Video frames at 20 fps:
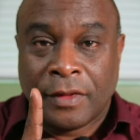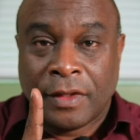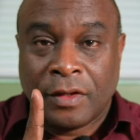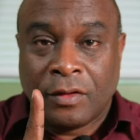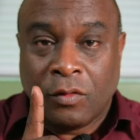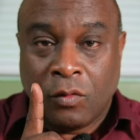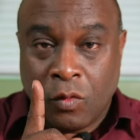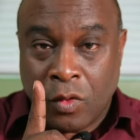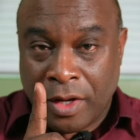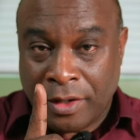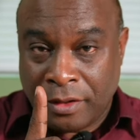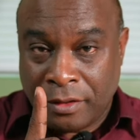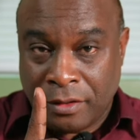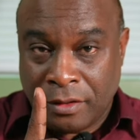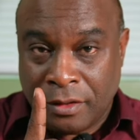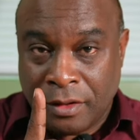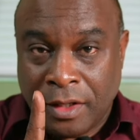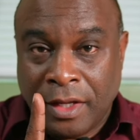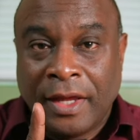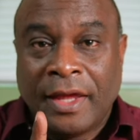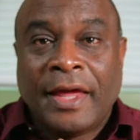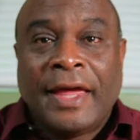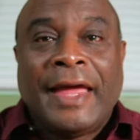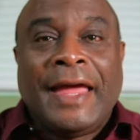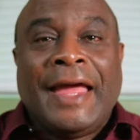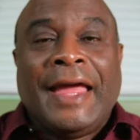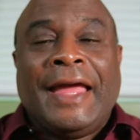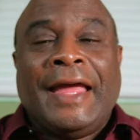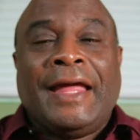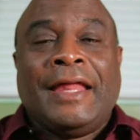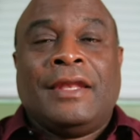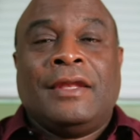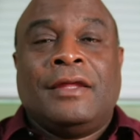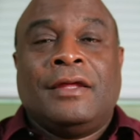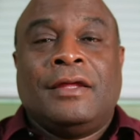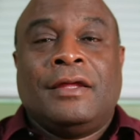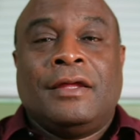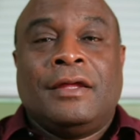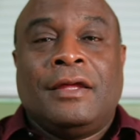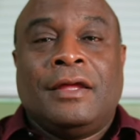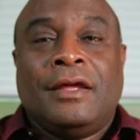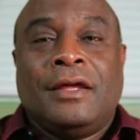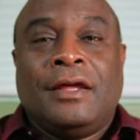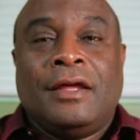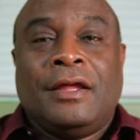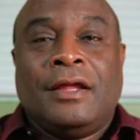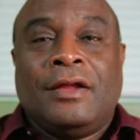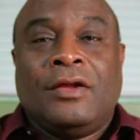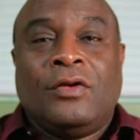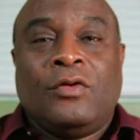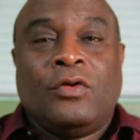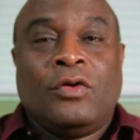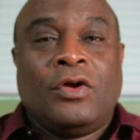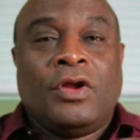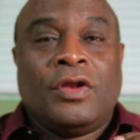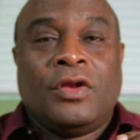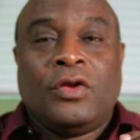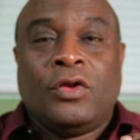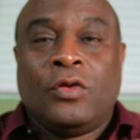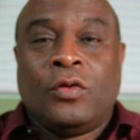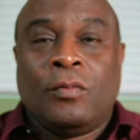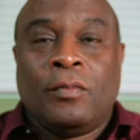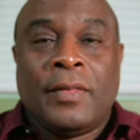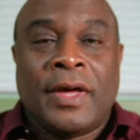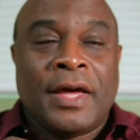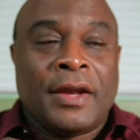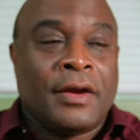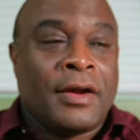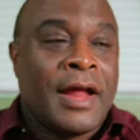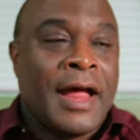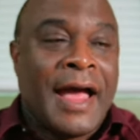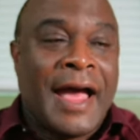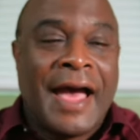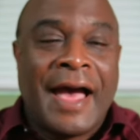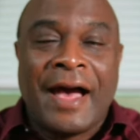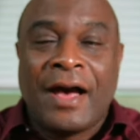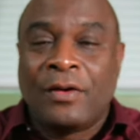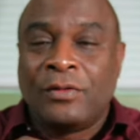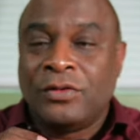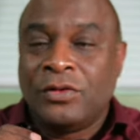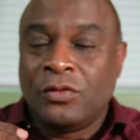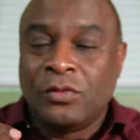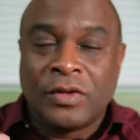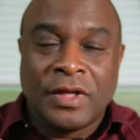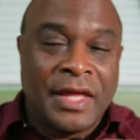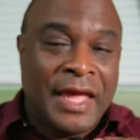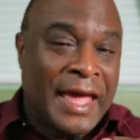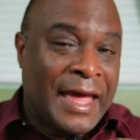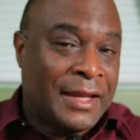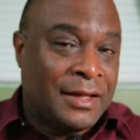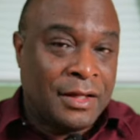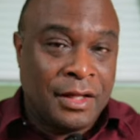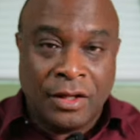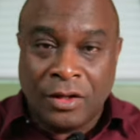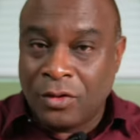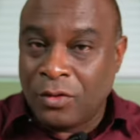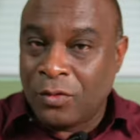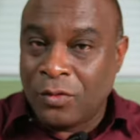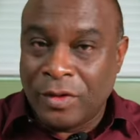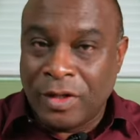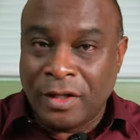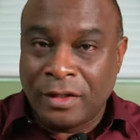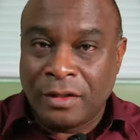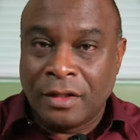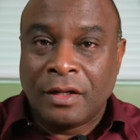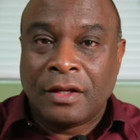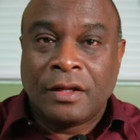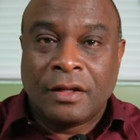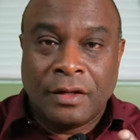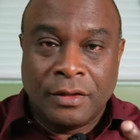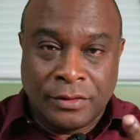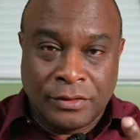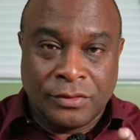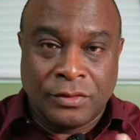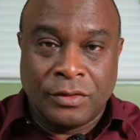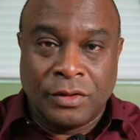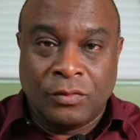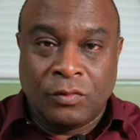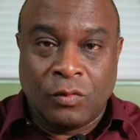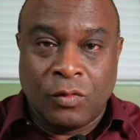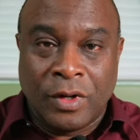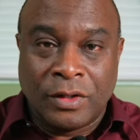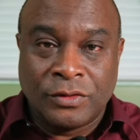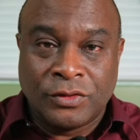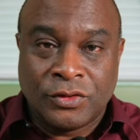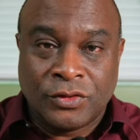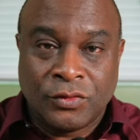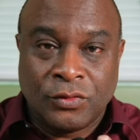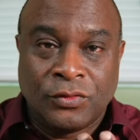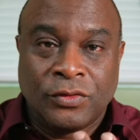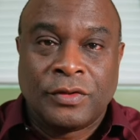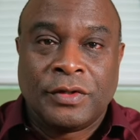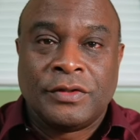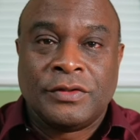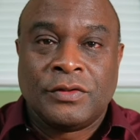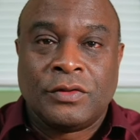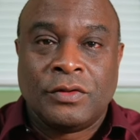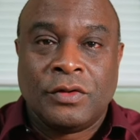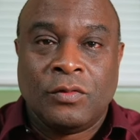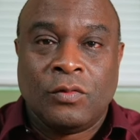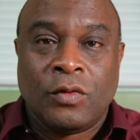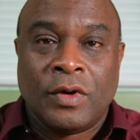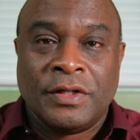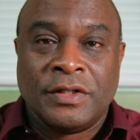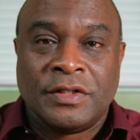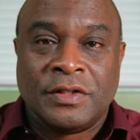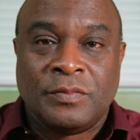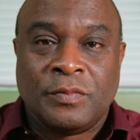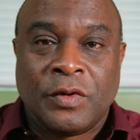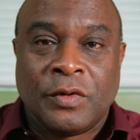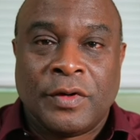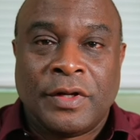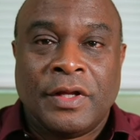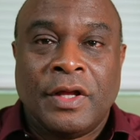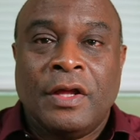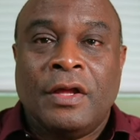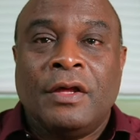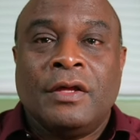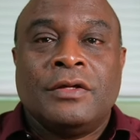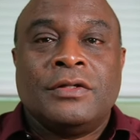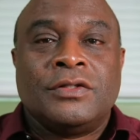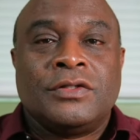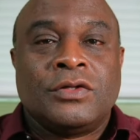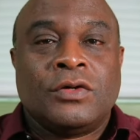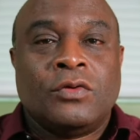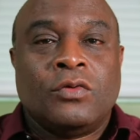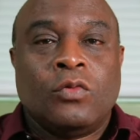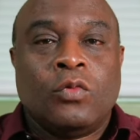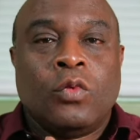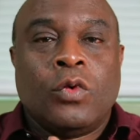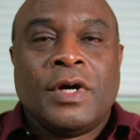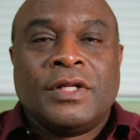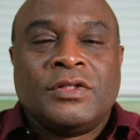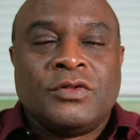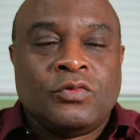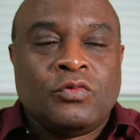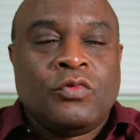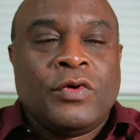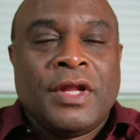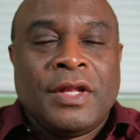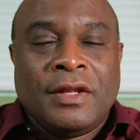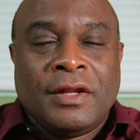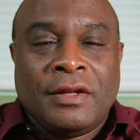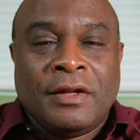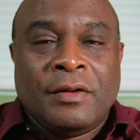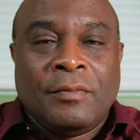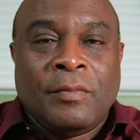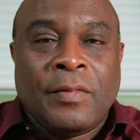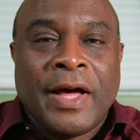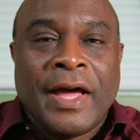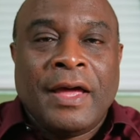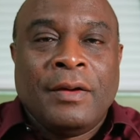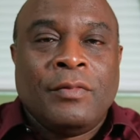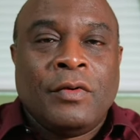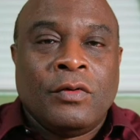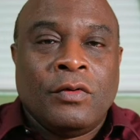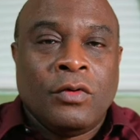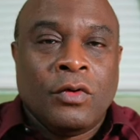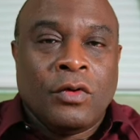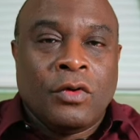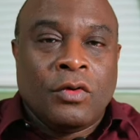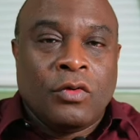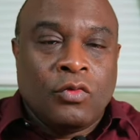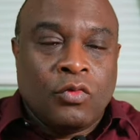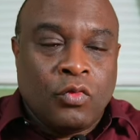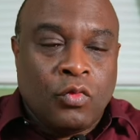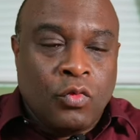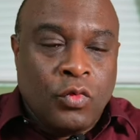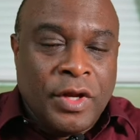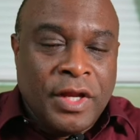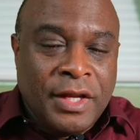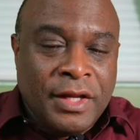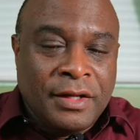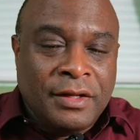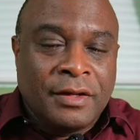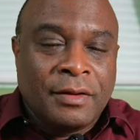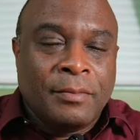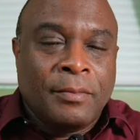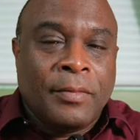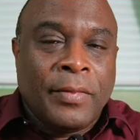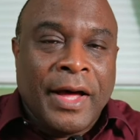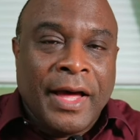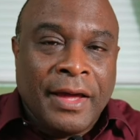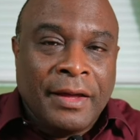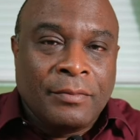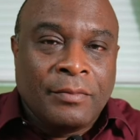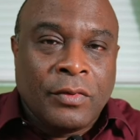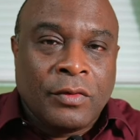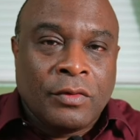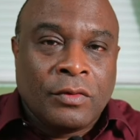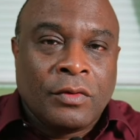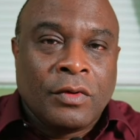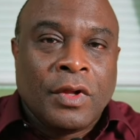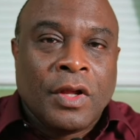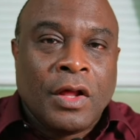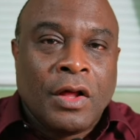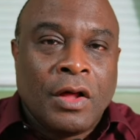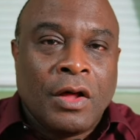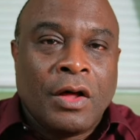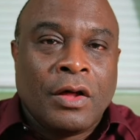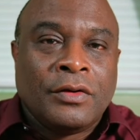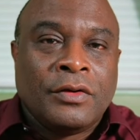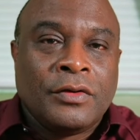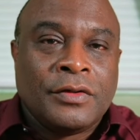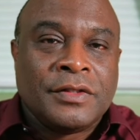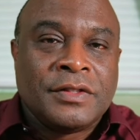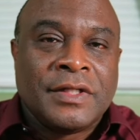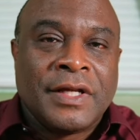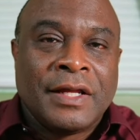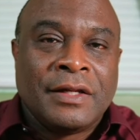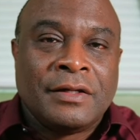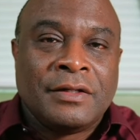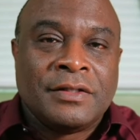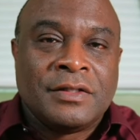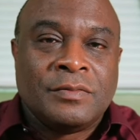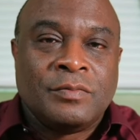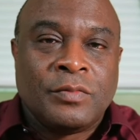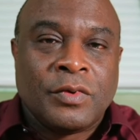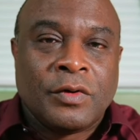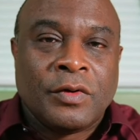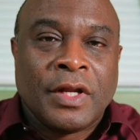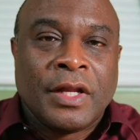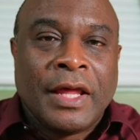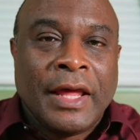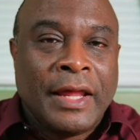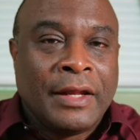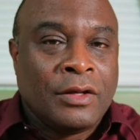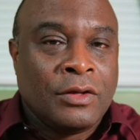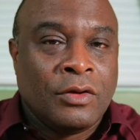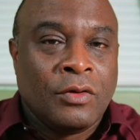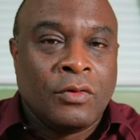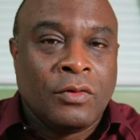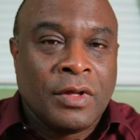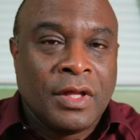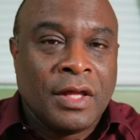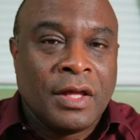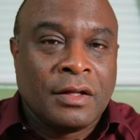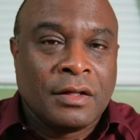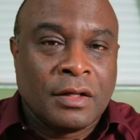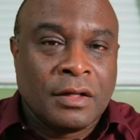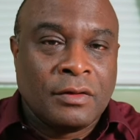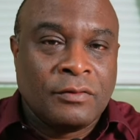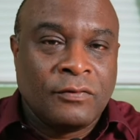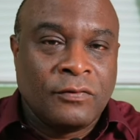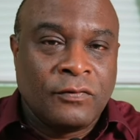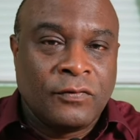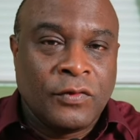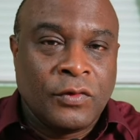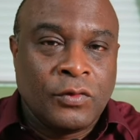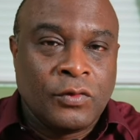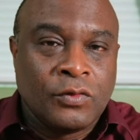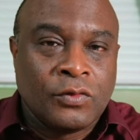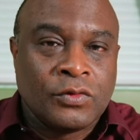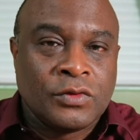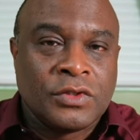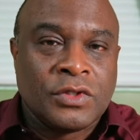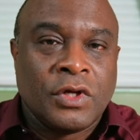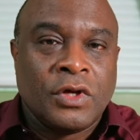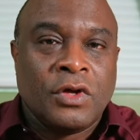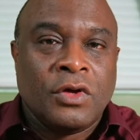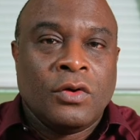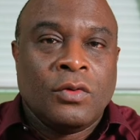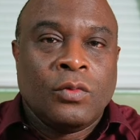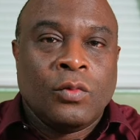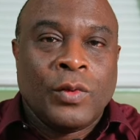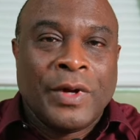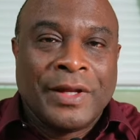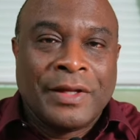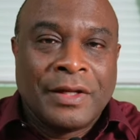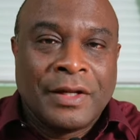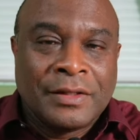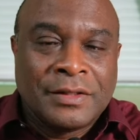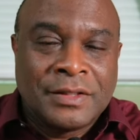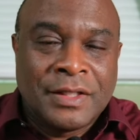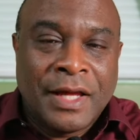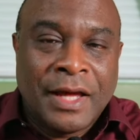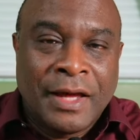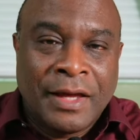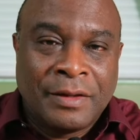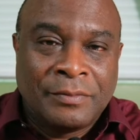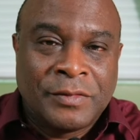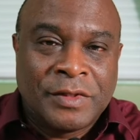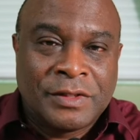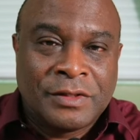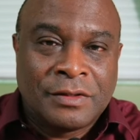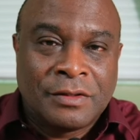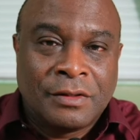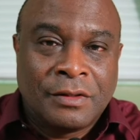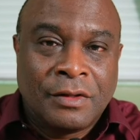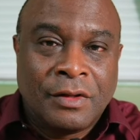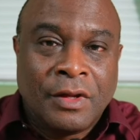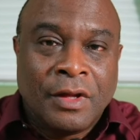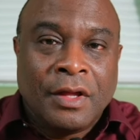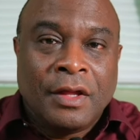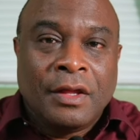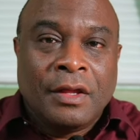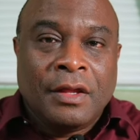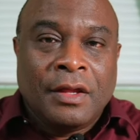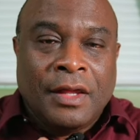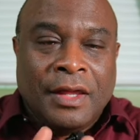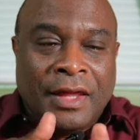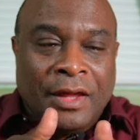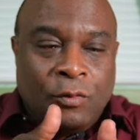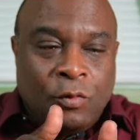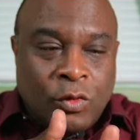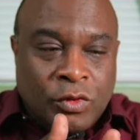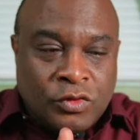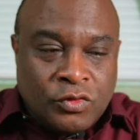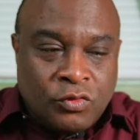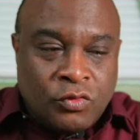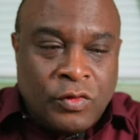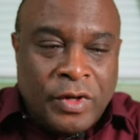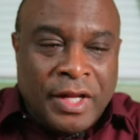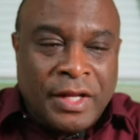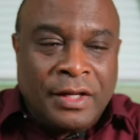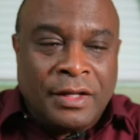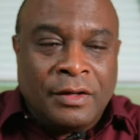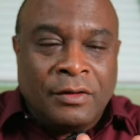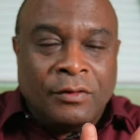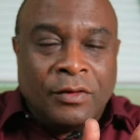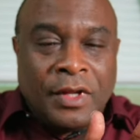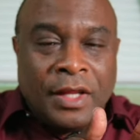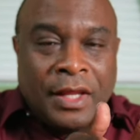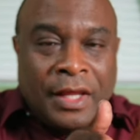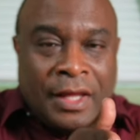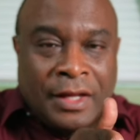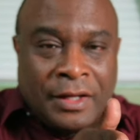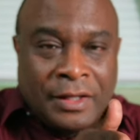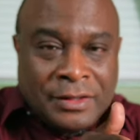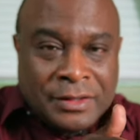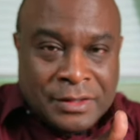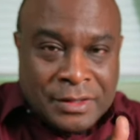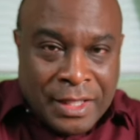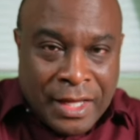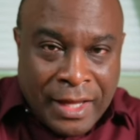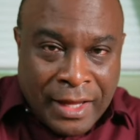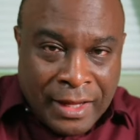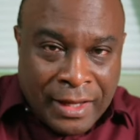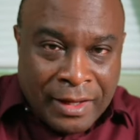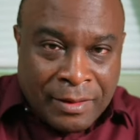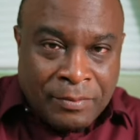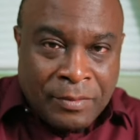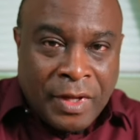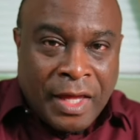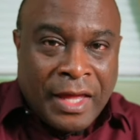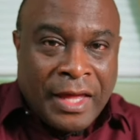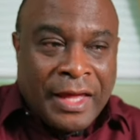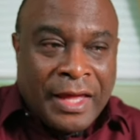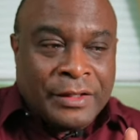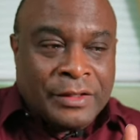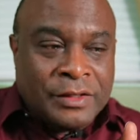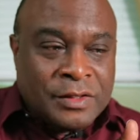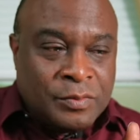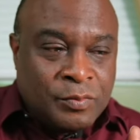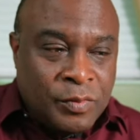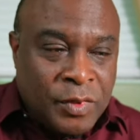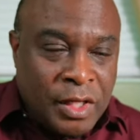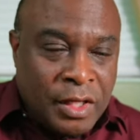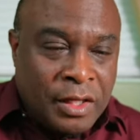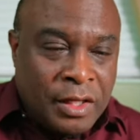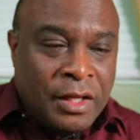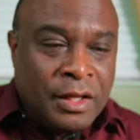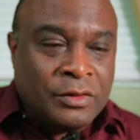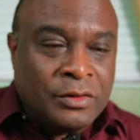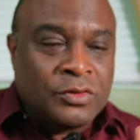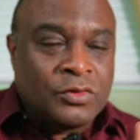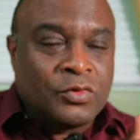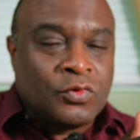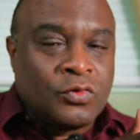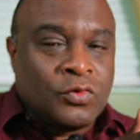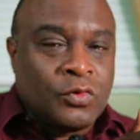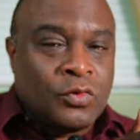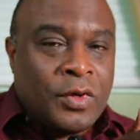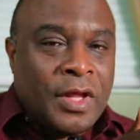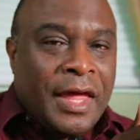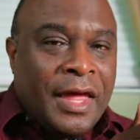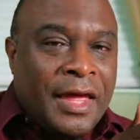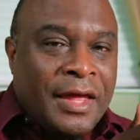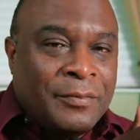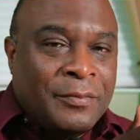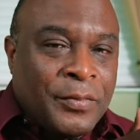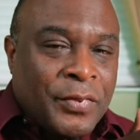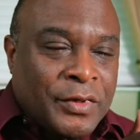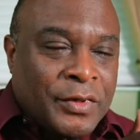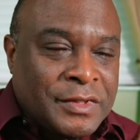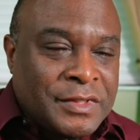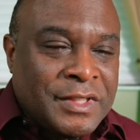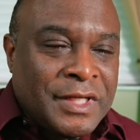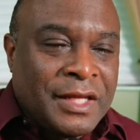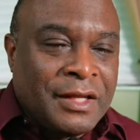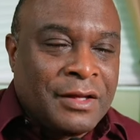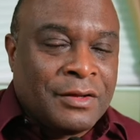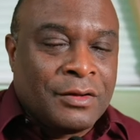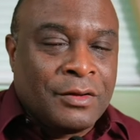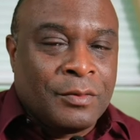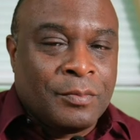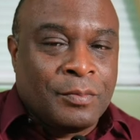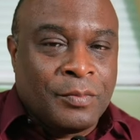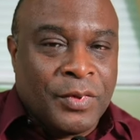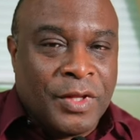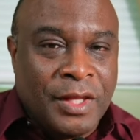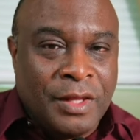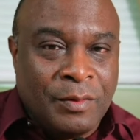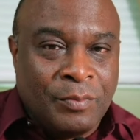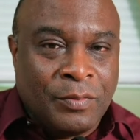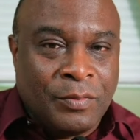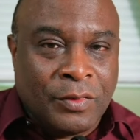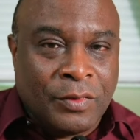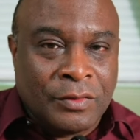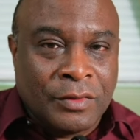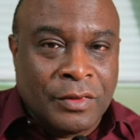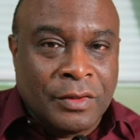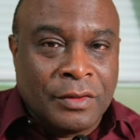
One. And no matter how you can decode it, there's only one truth, there's only one spirit. So, what's written in the Bible, read the Bible, understand the spirit, and don't get confused with the times. It was written in a time and speaking to a particular people.